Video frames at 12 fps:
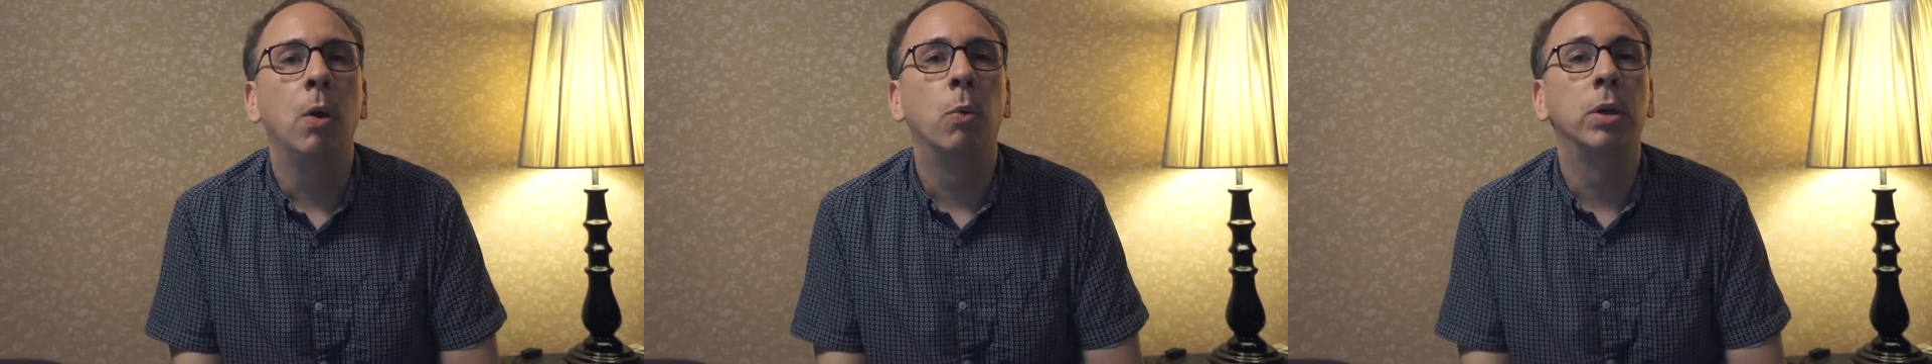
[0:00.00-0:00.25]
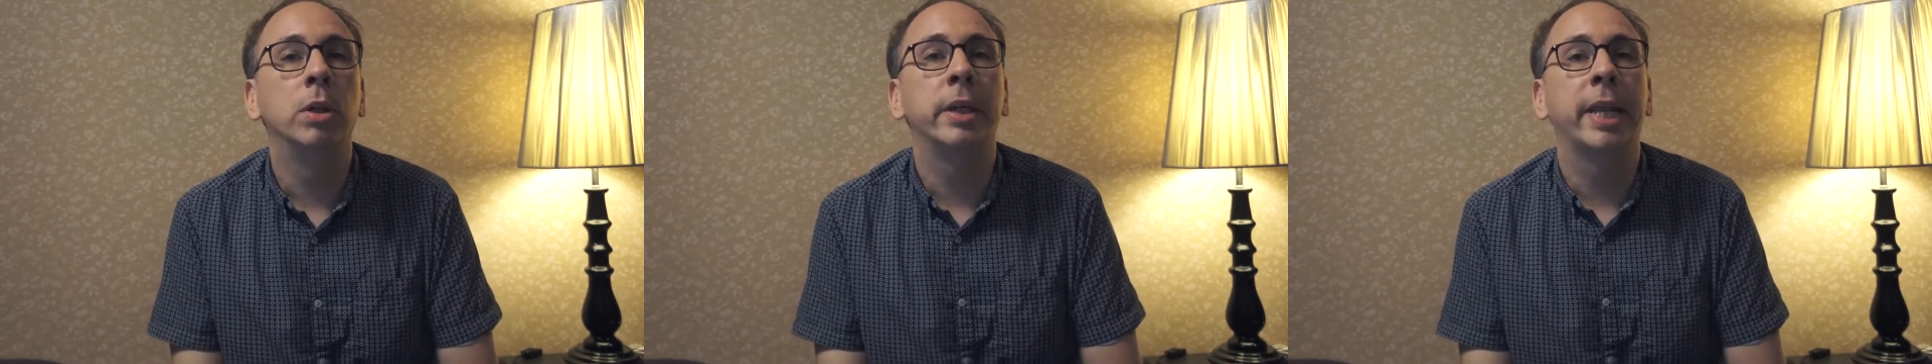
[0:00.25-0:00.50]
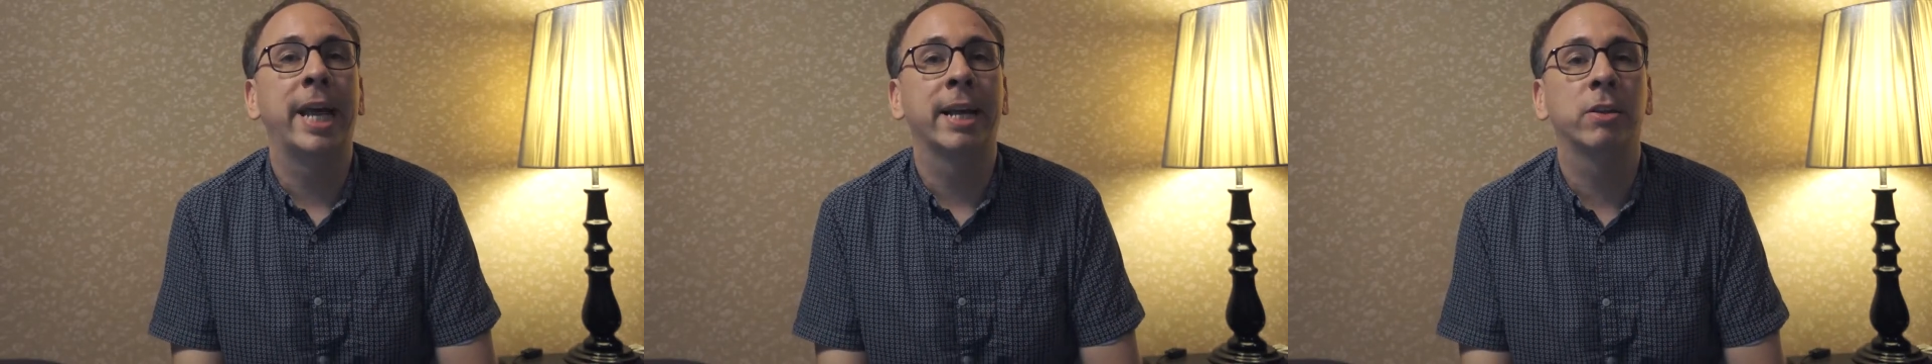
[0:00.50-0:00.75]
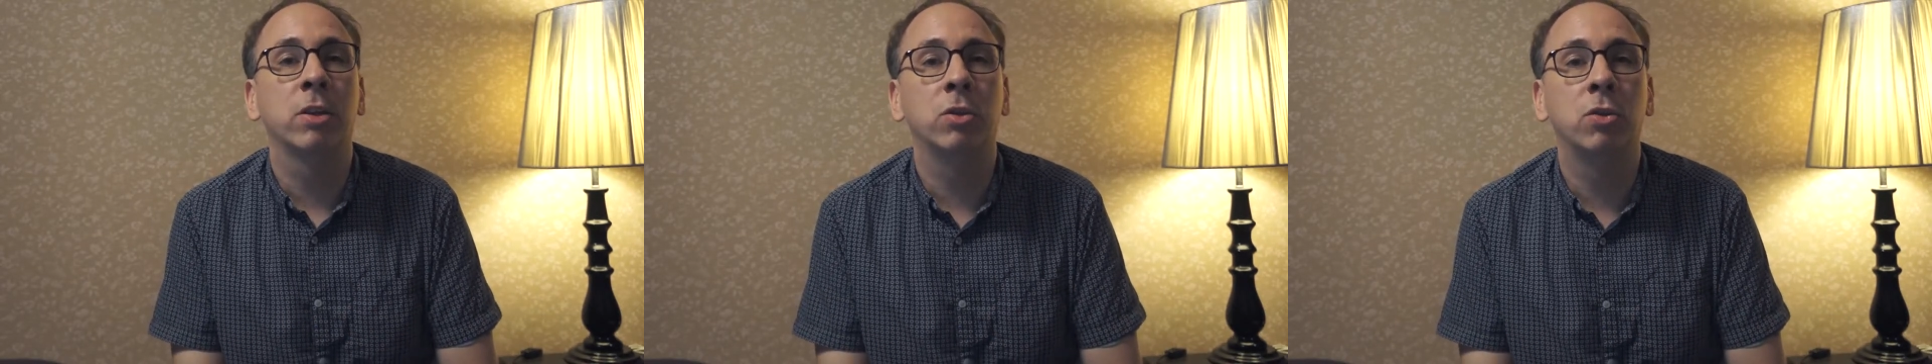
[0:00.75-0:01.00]
where you'll get
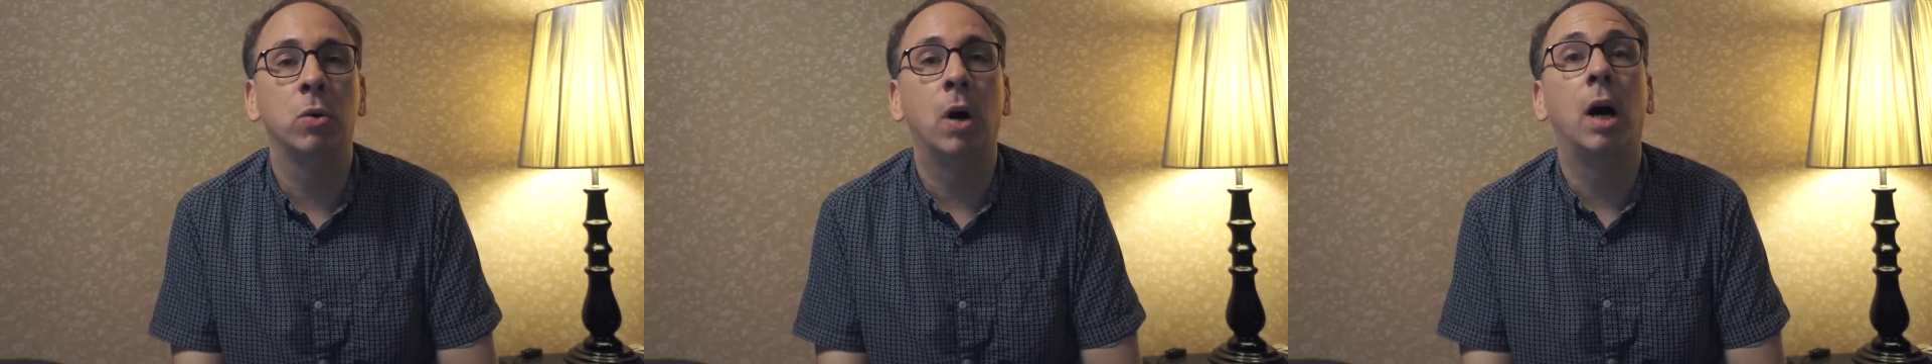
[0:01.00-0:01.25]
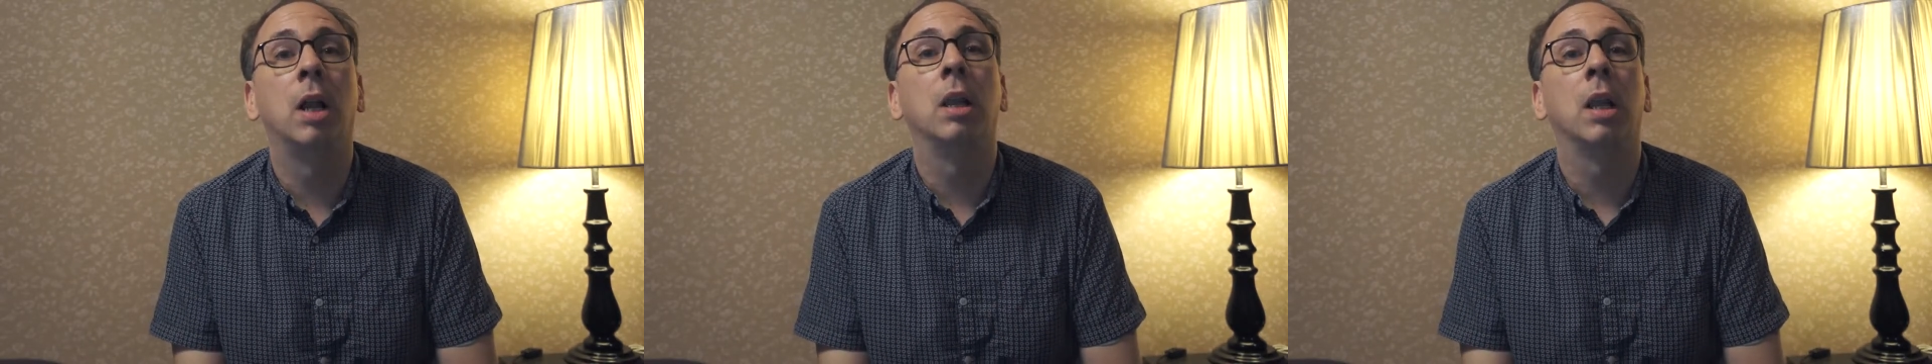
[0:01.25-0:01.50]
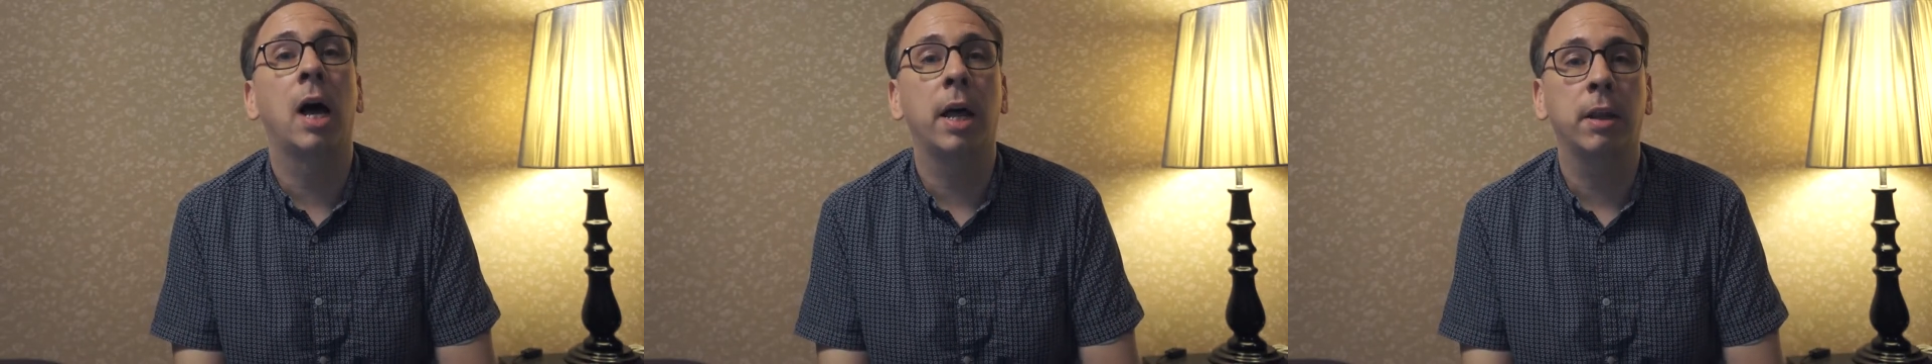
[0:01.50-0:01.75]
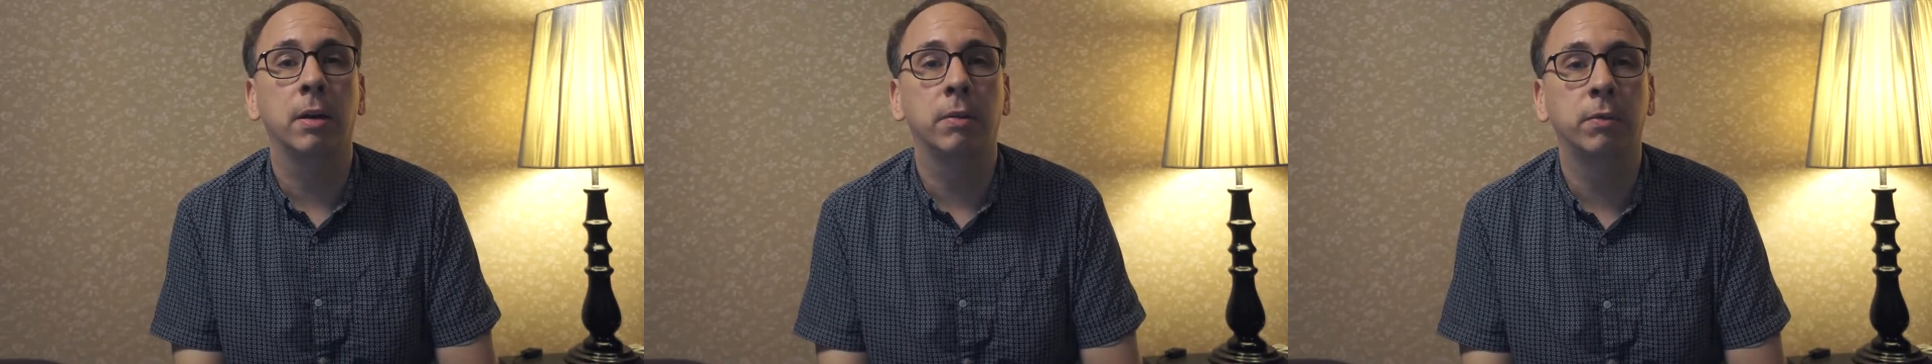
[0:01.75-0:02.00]
access to a lot
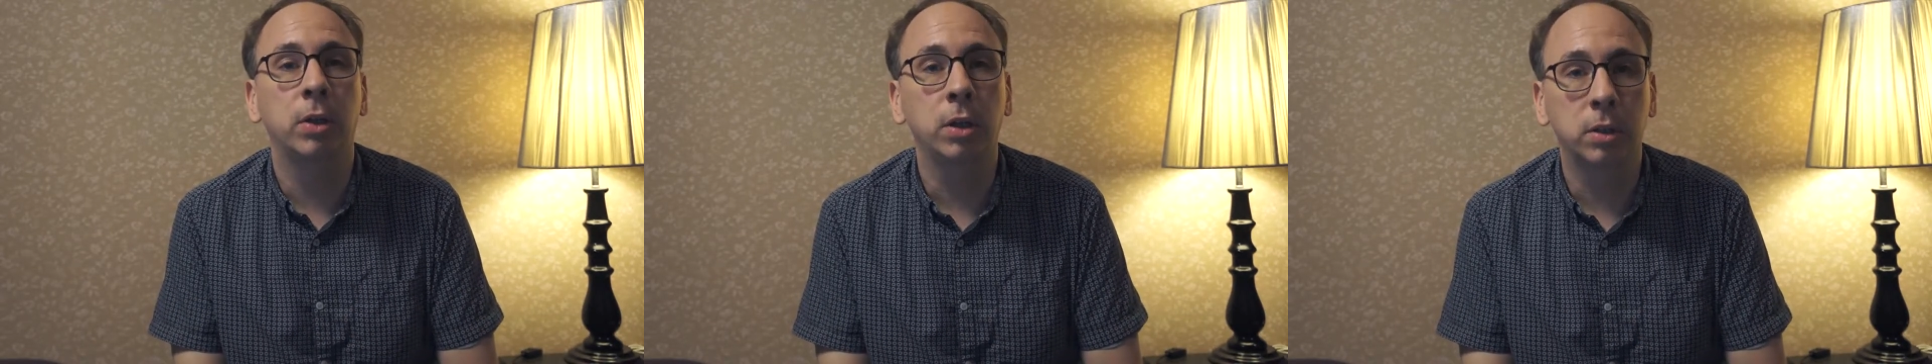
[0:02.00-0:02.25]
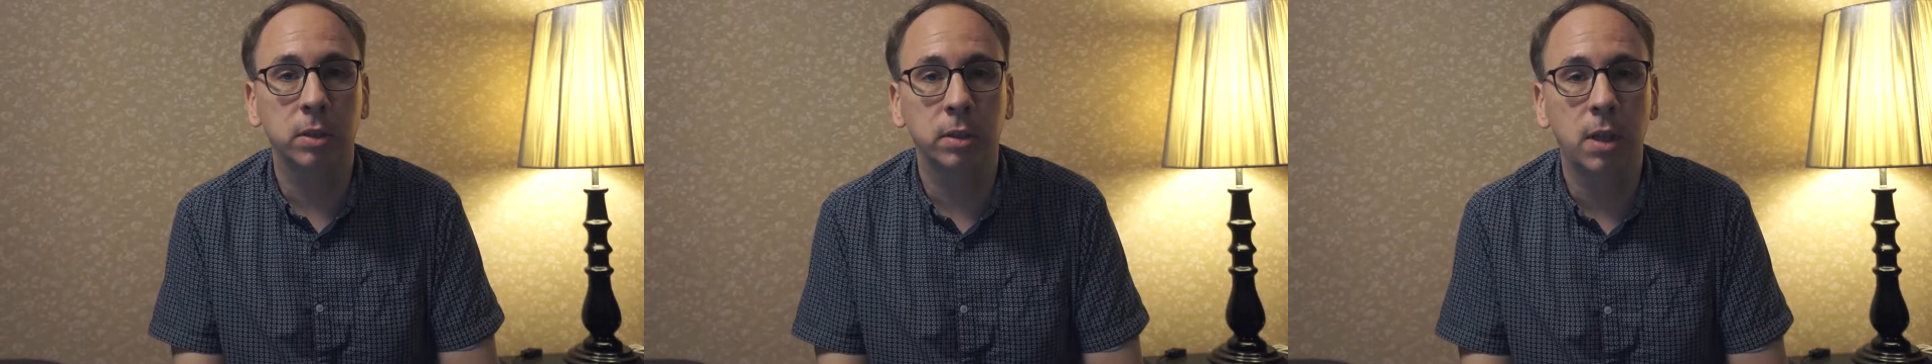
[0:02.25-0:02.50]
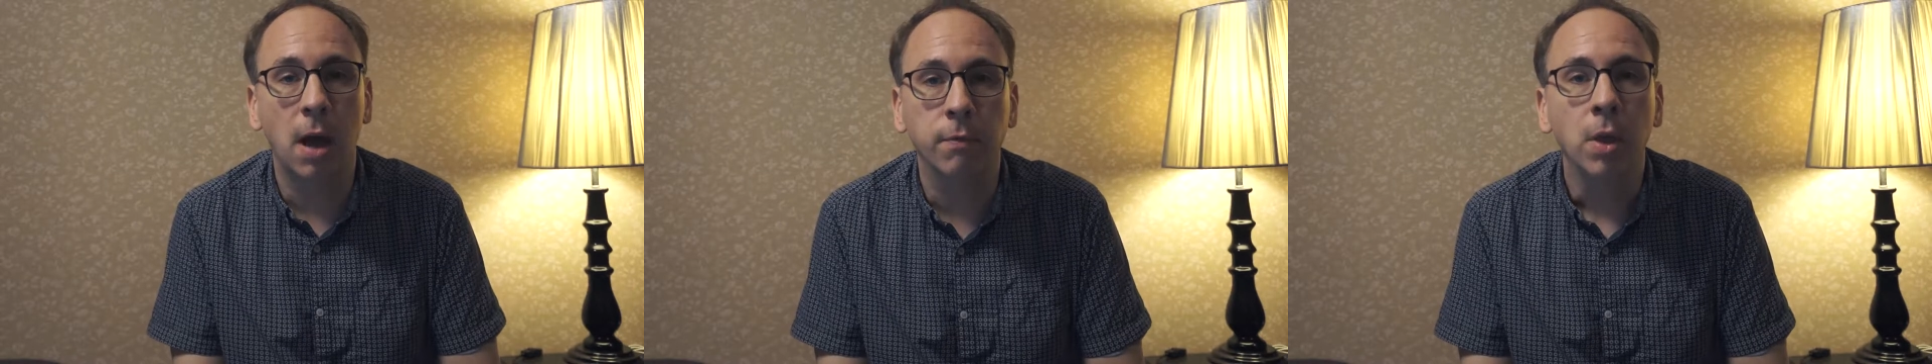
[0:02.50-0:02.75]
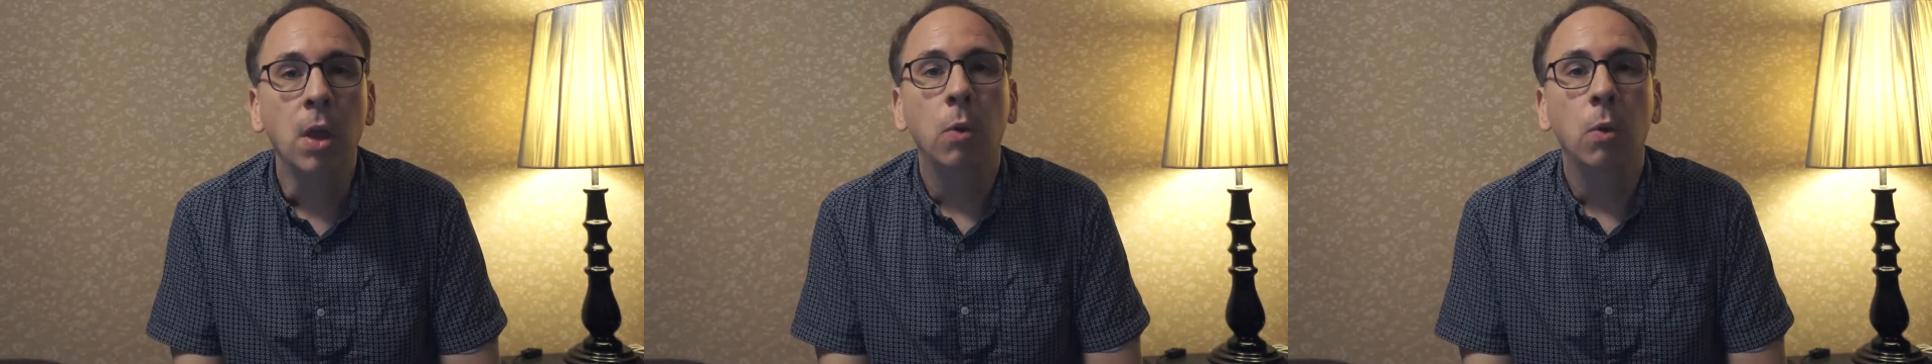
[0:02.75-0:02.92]
of good stuff.